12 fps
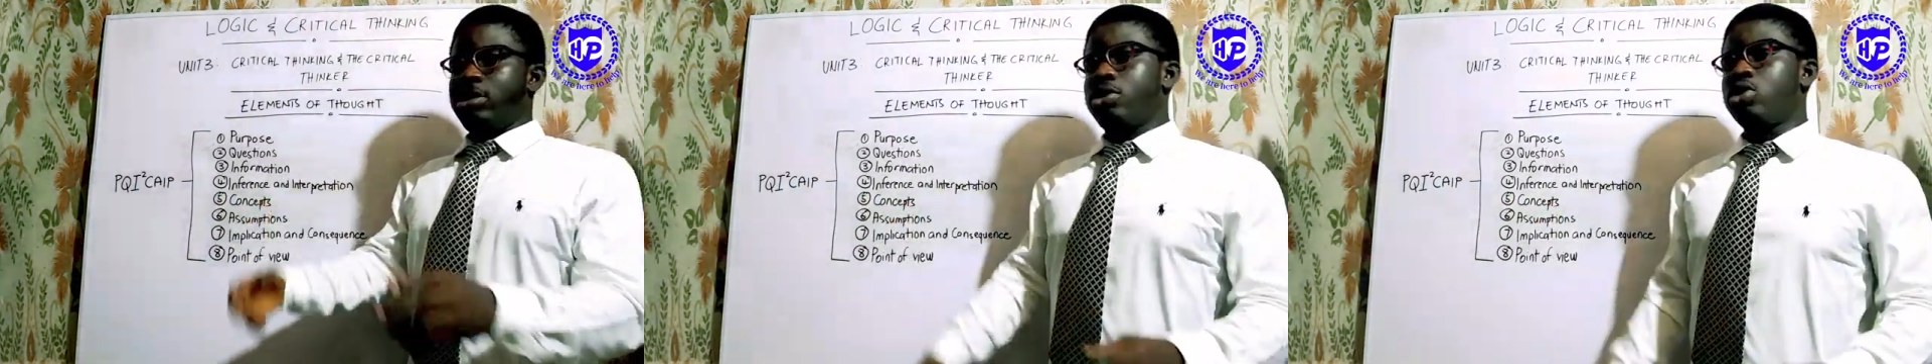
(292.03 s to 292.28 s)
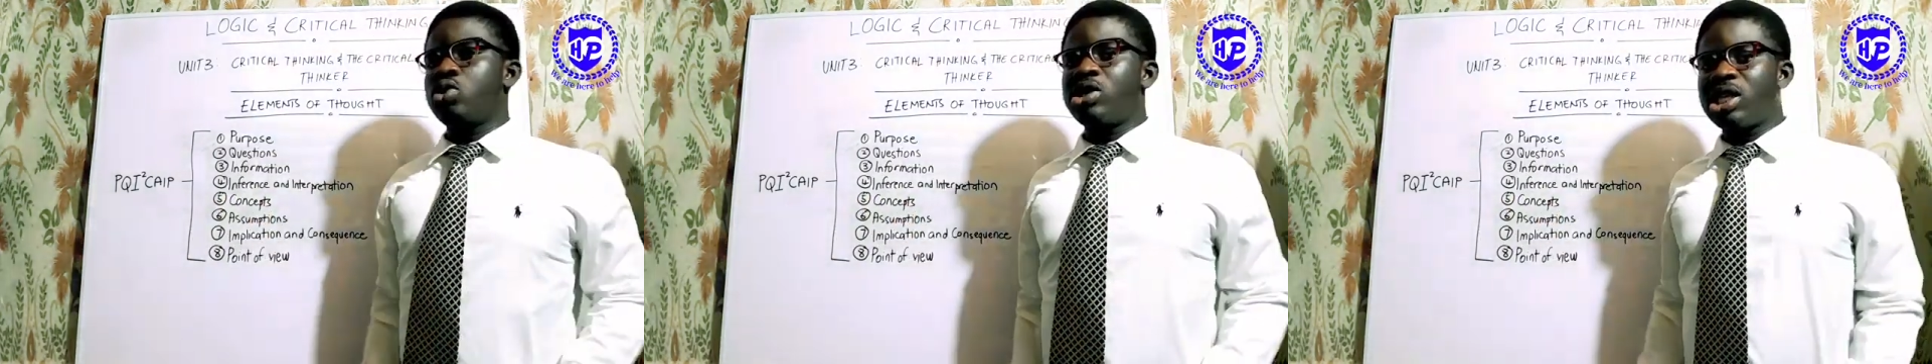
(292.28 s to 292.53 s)

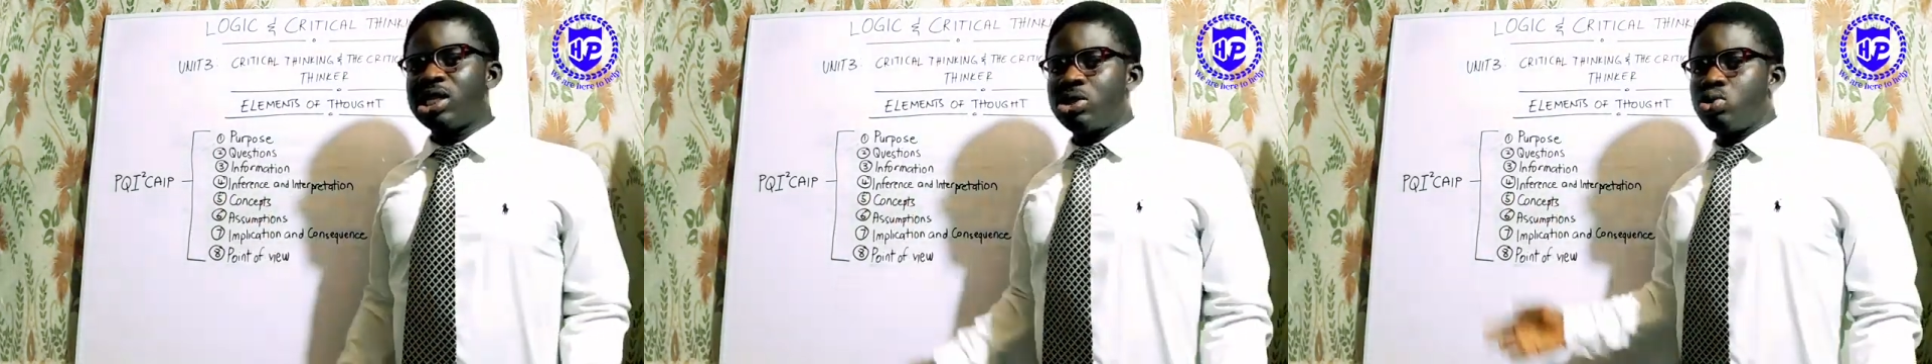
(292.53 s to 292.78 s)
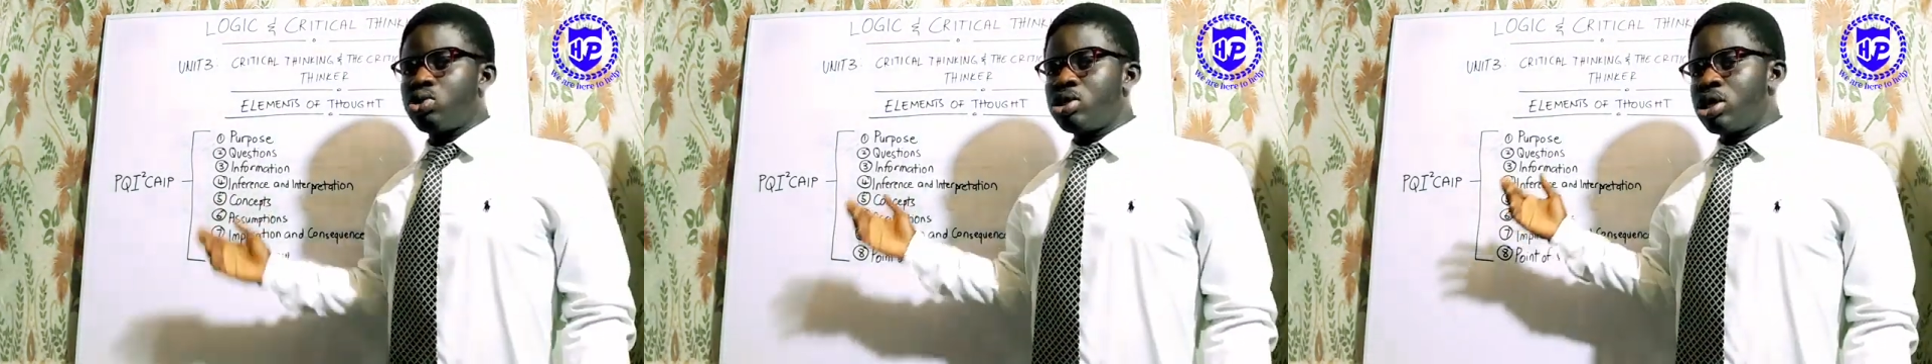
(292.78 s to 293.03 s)
So that
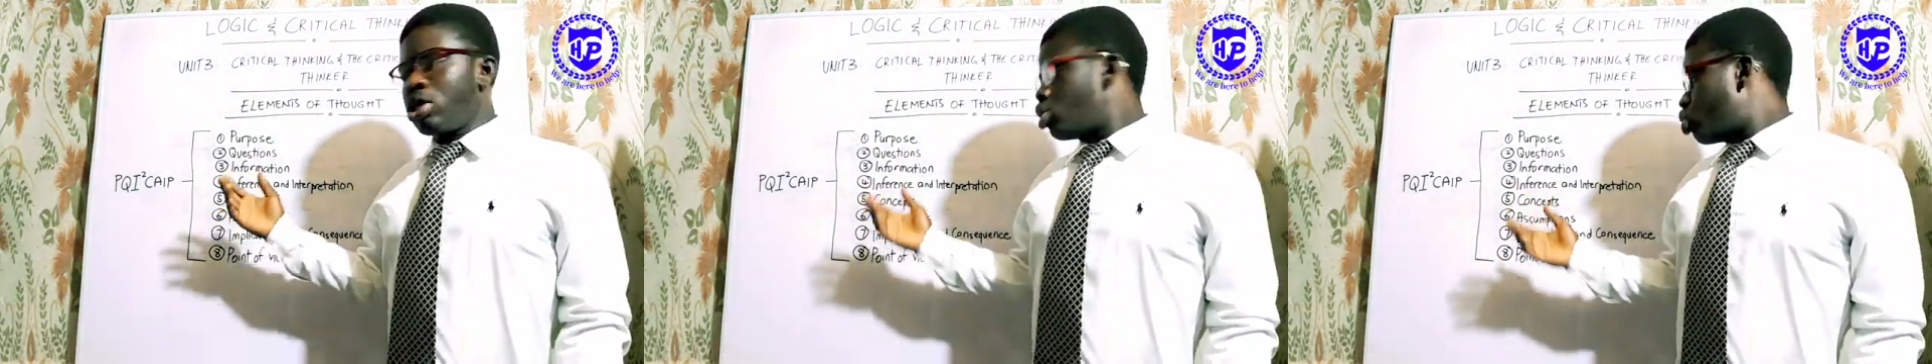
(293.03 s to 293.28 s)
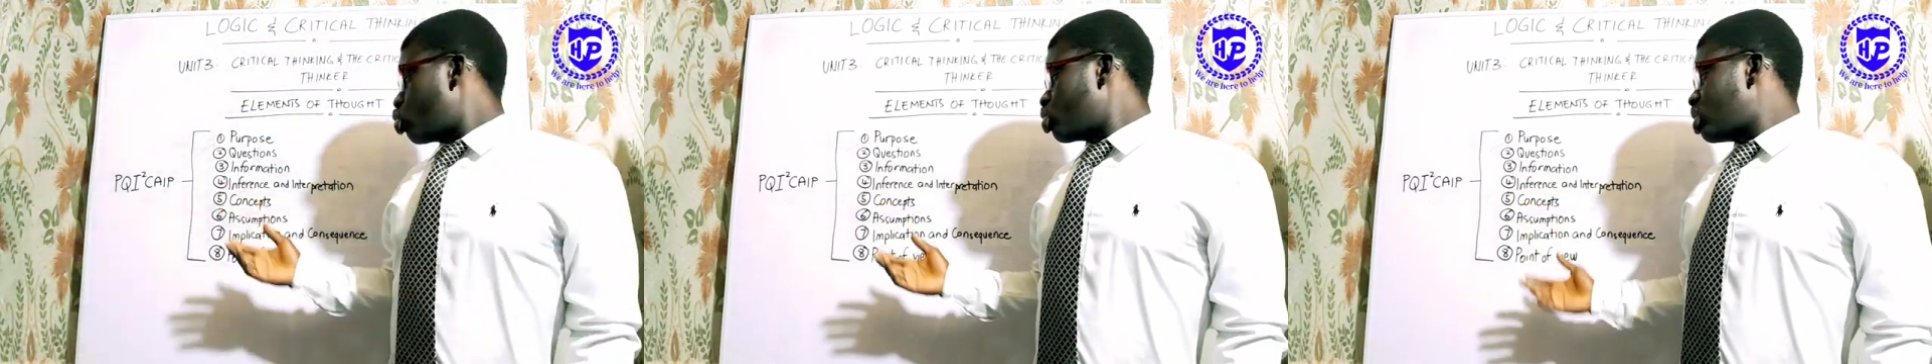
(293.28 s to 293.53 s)

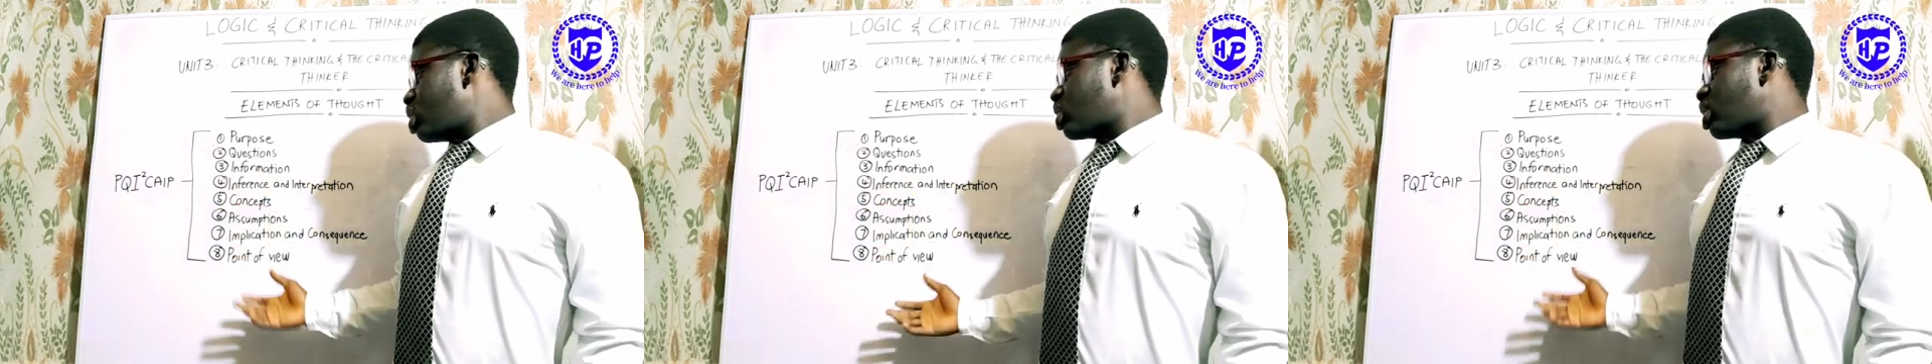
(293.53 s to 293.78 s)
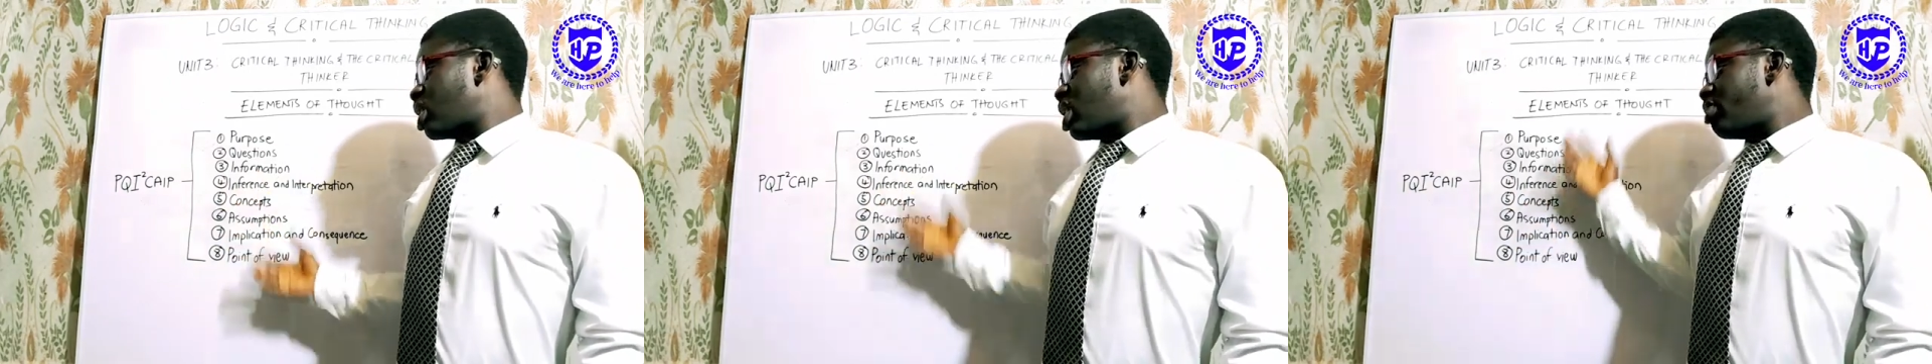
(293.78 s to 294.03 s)
these
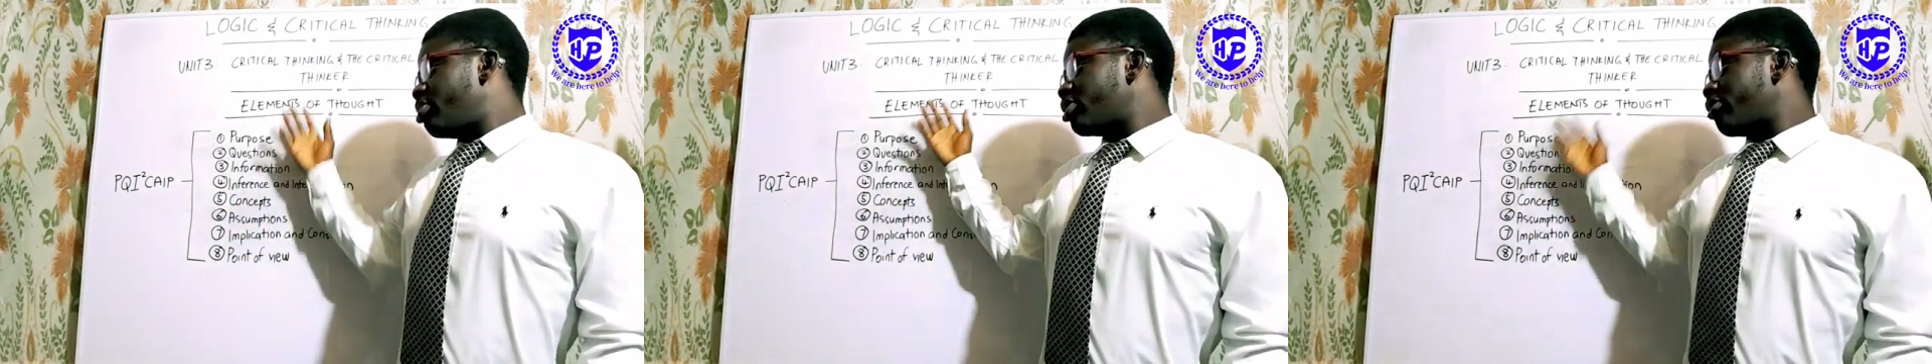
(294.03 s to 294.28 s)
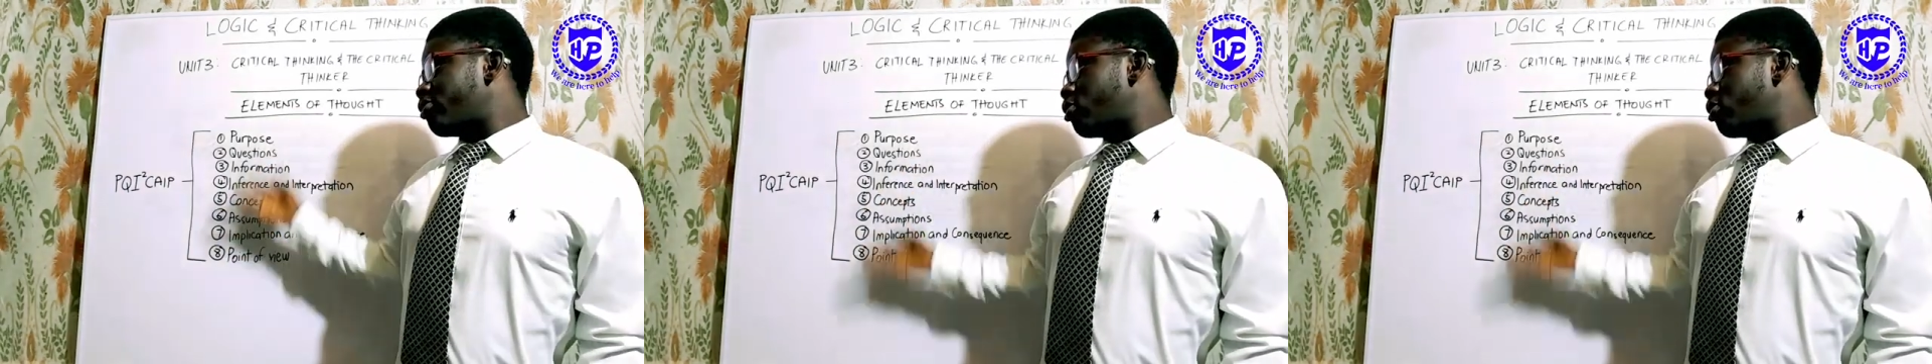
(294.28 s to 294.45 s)
are the elements of